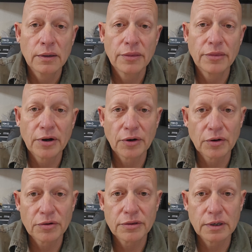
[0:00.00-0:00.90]
there
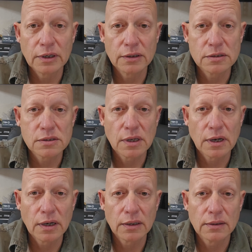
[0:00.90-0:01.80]
are things
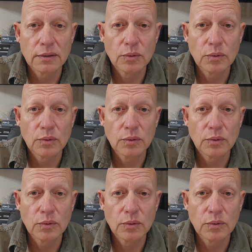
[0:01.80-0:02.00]
that